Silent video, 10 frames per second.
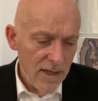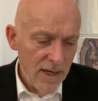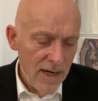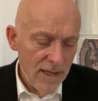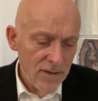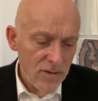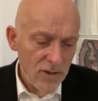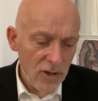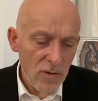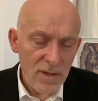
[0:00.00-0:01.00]
and
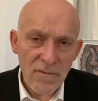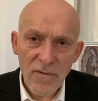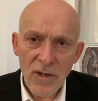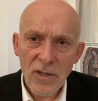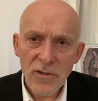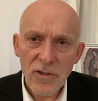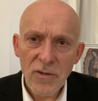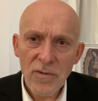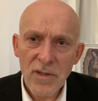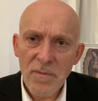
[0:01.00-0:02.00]
using
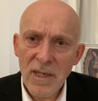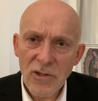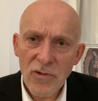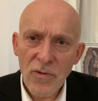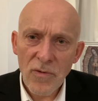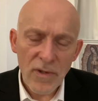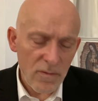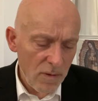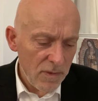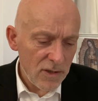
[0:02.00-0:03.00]
virtues to make sure that
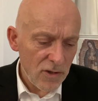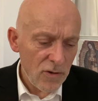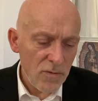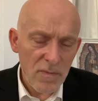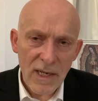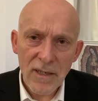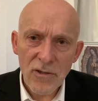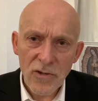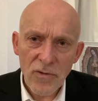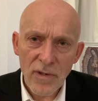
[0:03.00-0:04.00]
when we do make a
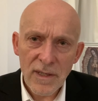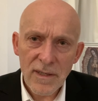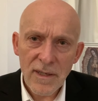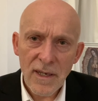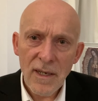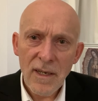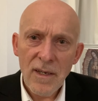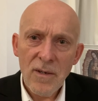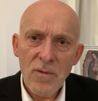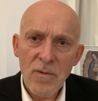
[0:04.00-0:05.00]
choice,
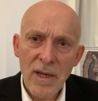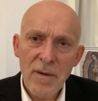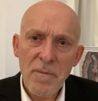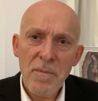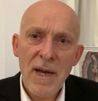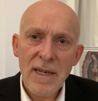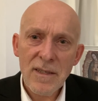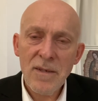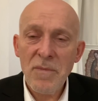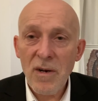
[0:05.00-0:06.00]
we're
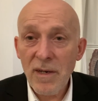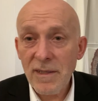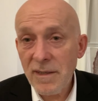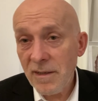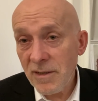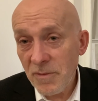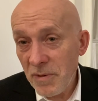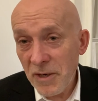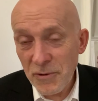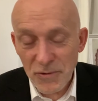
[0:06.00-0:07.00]
maximizing, I
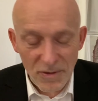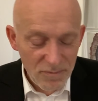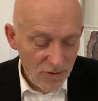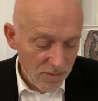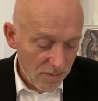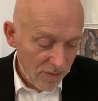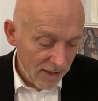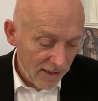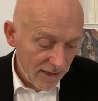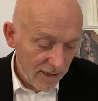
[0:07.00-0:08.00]
suppose, the
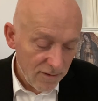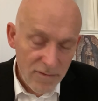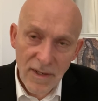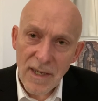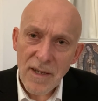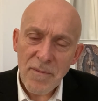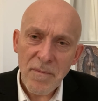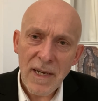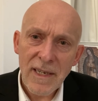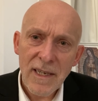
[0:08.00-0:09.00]
probability of
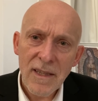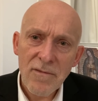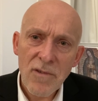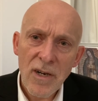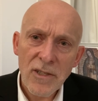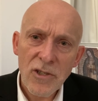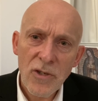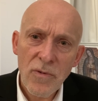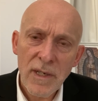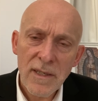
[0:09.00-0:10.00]
making the right
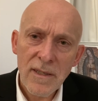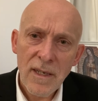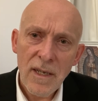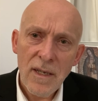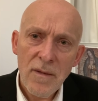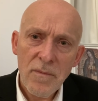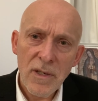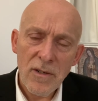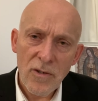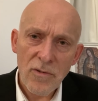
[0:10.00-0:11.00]
choice,
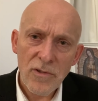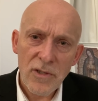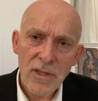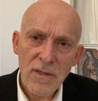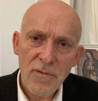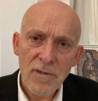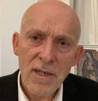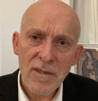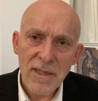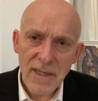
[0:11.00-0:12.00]
but not just for
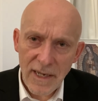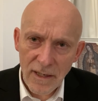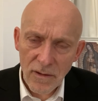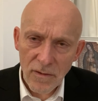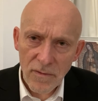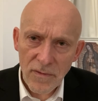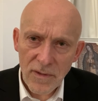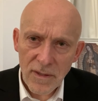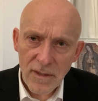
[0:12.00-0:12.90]
ourselves,